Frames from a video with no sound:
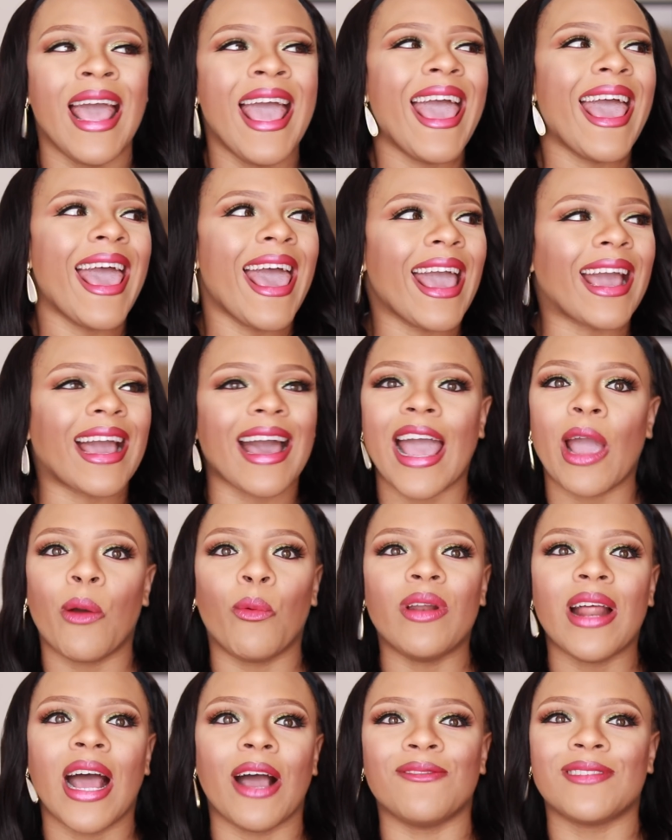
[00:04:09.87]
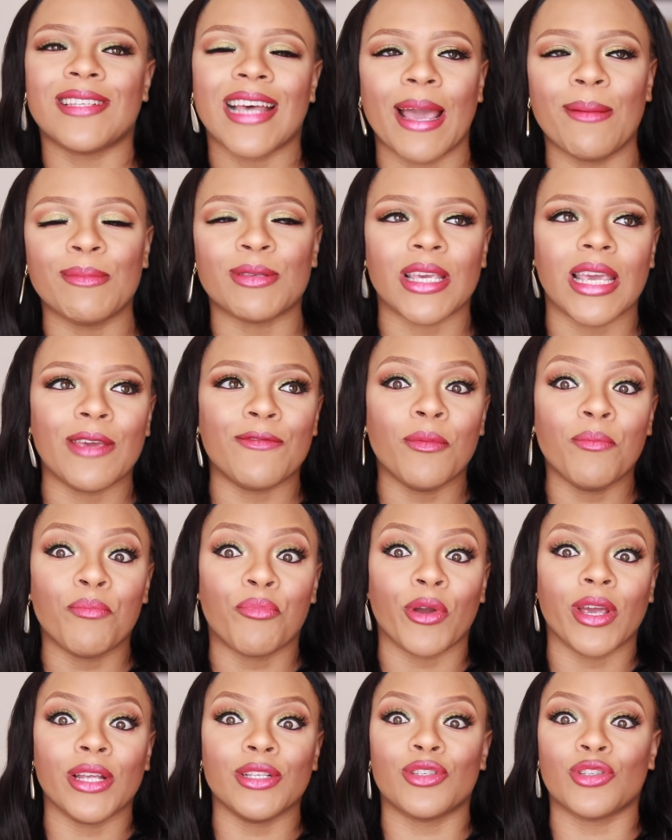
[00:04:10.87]
Heck, I won't have time to even
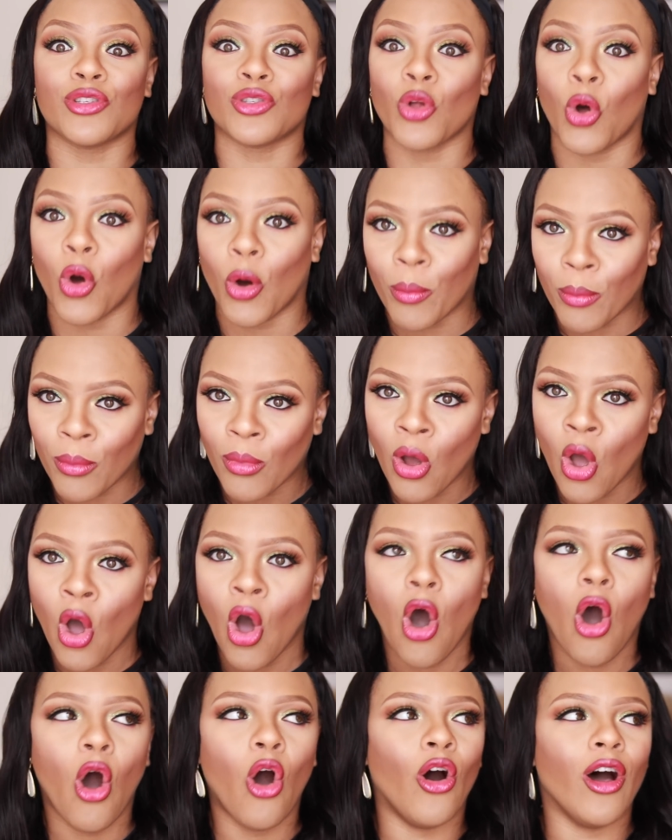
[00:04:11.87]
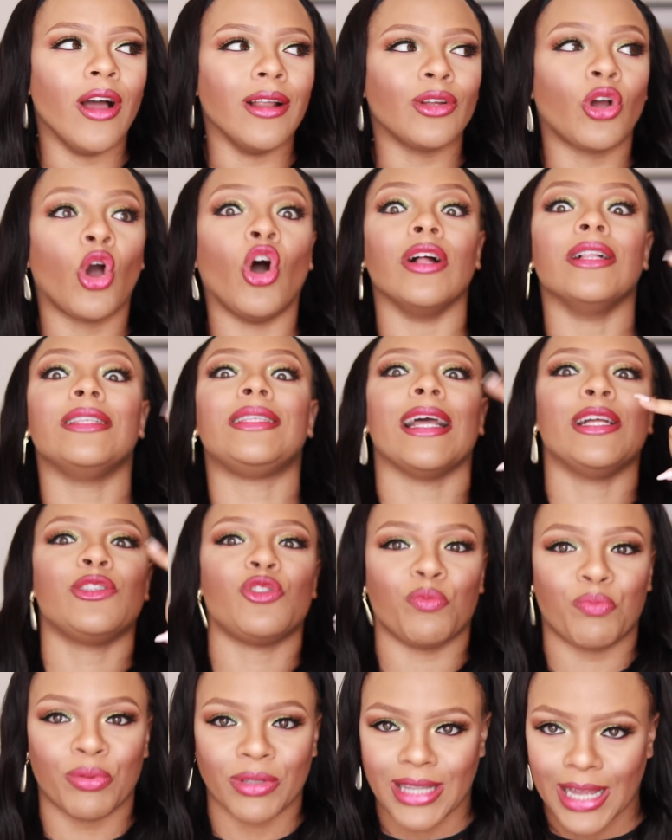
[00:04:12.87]
brainstorm on content
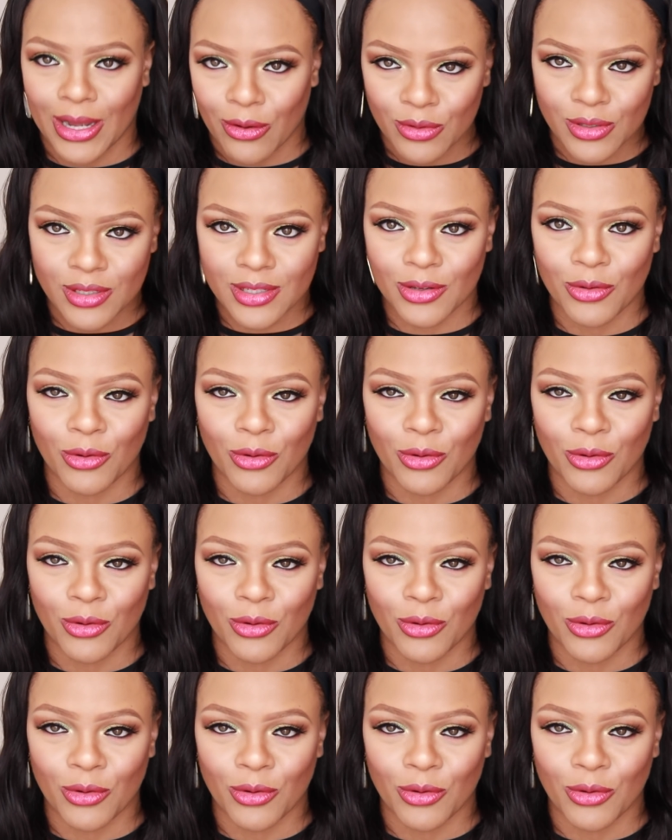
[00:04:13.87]
to put out.